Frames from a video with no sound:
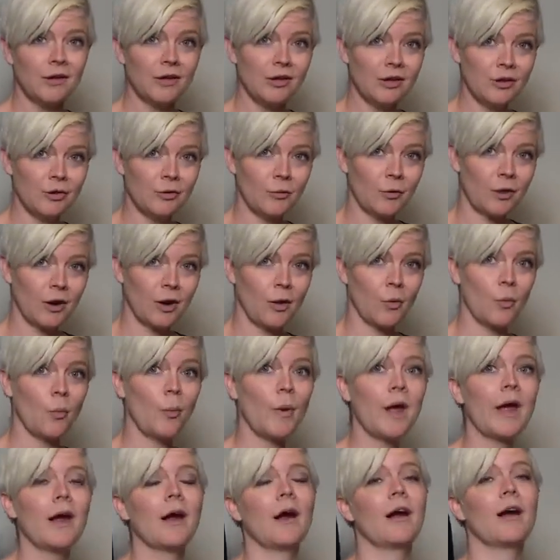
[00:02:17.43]
you are
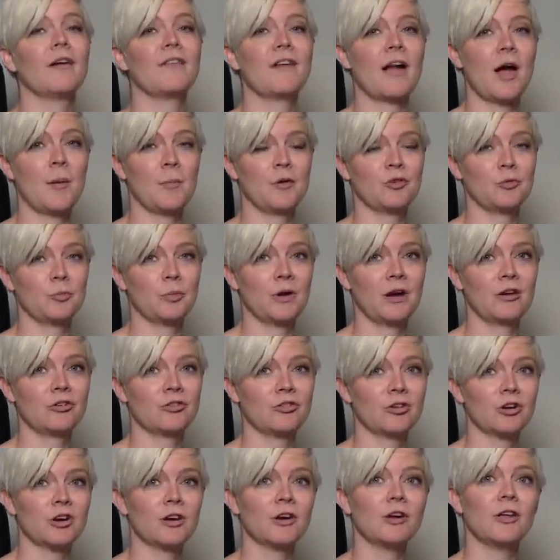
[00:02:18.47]
aware of how much
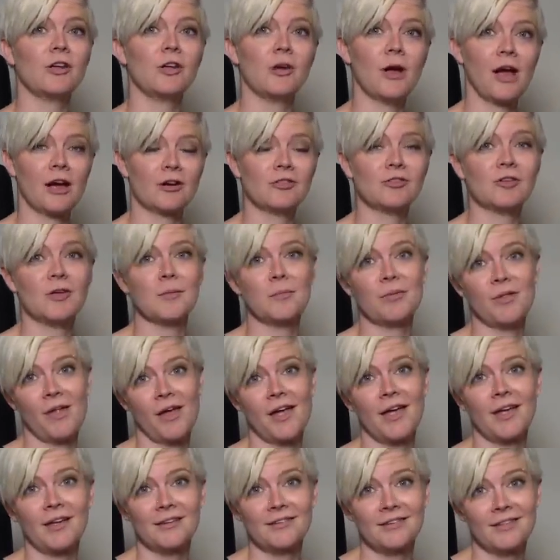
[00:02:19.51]
pressure you're actually
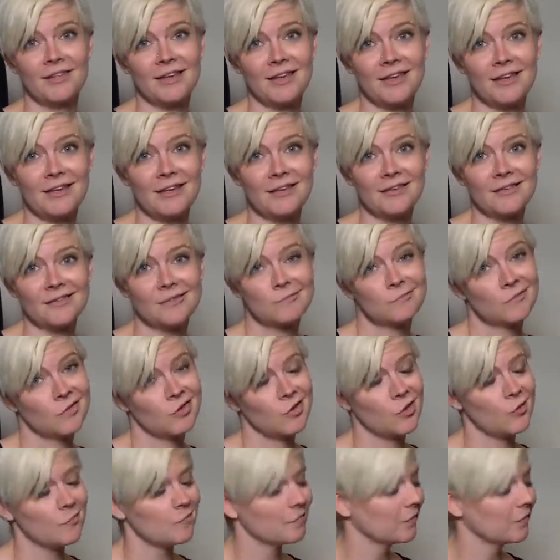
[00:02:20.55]
applying to the keys. So